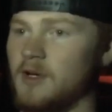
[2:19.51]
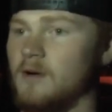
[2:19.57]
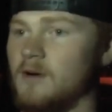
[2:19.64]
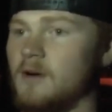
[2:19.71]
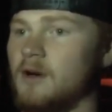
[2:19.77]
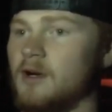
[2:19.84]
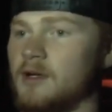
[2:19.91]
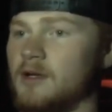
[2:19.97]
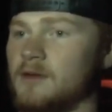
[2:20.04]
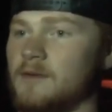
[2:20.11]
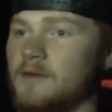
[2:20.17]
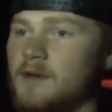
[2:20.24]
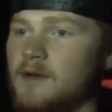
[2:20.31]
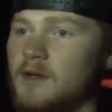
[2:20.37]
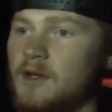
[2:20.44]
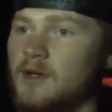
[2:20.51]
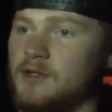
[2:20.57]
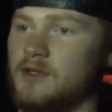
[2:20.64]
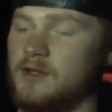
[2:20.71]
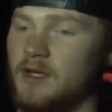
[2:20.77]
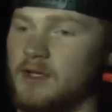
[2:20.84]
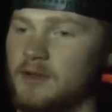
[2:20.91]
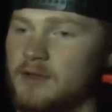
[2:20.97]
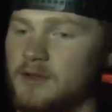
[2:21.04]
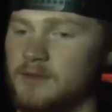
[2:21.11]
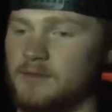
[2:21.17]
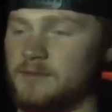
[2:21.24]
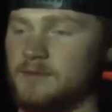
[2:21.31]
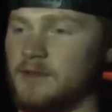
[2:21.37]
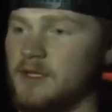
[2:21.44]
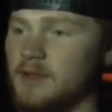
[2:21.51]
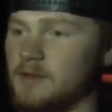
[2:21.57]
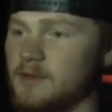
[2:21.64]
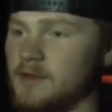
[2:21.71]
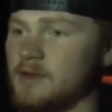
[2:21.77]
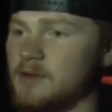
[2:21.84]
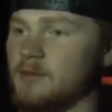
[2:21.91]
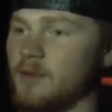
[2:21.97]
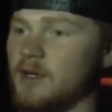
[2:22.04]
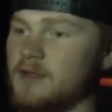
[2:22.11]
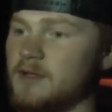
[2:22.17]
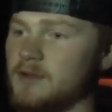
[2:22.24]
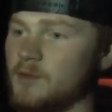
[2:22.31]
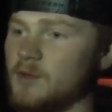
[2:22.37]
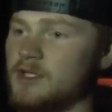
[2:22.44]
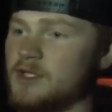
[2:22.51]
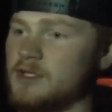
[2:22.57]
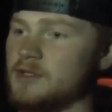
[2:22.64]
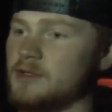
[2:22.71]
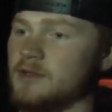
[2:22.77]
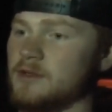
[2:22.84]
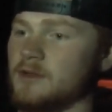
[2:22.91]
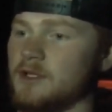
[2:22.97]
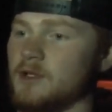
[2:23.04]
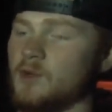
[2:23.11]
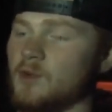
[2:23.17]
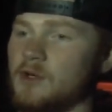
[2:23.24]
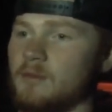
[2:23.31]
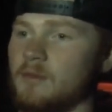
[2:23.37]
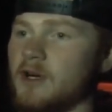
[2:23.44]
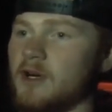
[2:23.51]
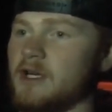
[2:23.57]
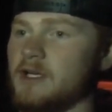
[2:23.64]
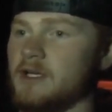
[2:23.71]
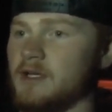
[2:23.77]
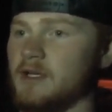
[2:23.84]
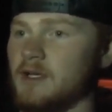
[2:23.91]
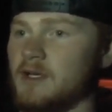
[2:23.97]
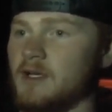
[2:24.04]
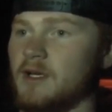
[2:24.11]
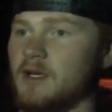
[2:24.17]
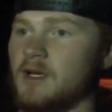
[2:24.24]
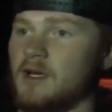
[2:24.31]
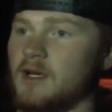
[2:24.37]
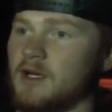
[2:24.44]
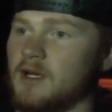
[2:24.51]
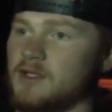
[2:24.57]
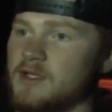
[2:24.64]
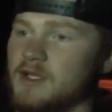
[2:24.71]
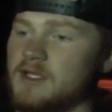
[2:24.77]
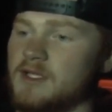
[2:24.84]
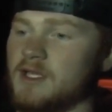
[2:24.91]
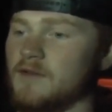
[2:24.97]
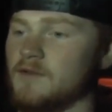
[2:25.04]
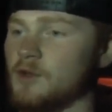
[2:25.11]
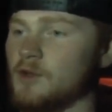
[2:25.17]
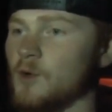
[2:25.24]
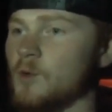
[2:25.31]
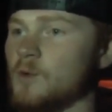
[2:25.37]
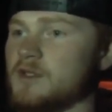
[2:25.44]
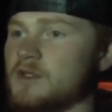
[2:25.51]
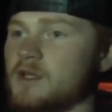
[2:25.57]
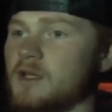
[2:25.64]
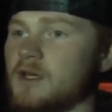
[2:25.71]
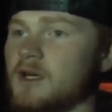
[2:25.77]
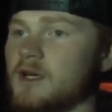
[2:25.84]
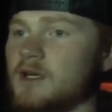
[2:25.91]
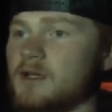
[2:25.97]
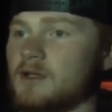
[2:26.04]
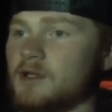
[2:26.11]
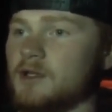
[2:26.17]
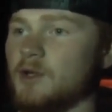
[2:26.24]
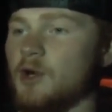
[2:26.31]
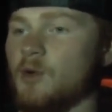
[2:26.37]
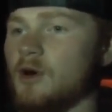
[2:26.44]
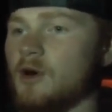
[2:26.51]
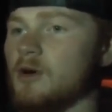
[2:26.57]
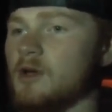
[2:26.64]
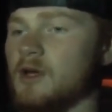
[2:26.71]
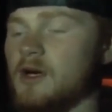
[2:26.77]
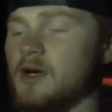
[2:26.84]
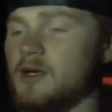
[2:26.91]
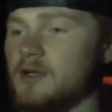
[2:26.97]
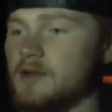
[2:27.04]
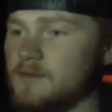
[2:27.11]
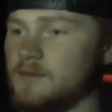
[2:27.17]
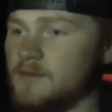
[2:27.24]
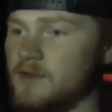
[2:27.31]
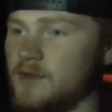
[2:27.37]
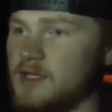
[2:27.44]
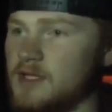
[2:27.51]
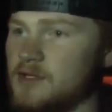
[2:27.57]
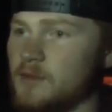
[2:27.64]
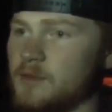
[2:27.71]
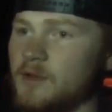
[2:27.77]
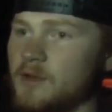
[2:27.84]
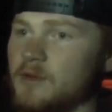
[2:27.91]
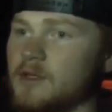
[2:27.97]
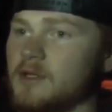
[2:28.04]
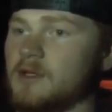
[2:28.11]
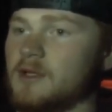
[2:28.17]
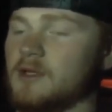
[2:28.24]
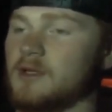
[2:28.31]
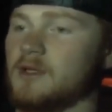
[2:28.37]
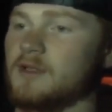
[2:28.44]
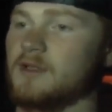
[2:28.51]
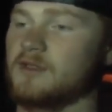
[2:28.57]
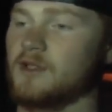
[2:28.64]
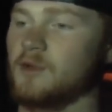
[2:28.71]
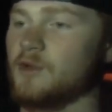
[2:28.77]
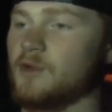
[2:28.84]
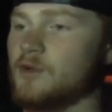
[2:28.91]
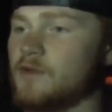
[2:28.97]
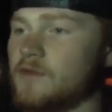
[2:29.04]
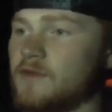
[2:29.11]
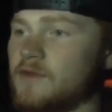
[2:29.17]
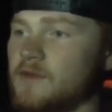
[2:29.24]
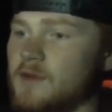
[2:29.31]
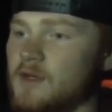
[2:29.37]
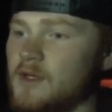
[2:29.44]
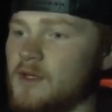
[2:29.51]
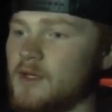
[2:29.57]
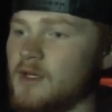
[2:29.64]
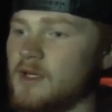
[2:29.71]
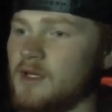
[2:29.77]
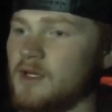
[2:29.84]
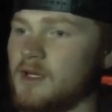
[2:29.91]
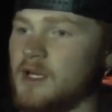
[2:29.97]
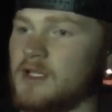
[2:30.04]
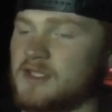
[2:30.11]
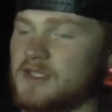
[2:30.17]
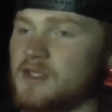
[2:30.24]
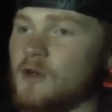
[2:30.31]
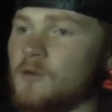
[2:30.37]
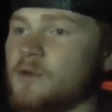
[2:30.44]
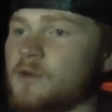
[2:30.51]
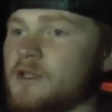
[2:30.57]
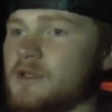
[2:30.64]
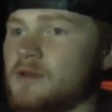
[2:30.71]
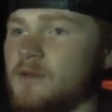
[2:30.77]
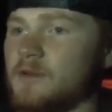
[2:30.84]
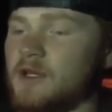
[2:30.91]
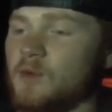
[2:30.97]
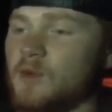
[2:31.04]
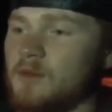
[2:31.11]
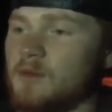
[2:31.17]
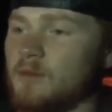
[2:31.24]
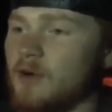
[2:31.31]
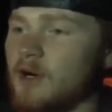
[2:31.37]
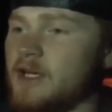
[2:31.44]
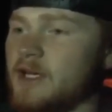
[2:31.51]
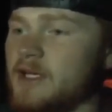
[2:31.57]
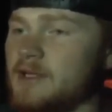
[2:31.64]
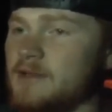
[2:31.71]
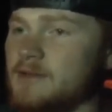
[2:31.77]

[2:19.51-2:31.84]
car trying to like break the windshield, and it wouldn't break. I was trying to see if the door was unlocked. They were all locked, so I jumped on the sunroof. I was stomping it, but it wouldn't break.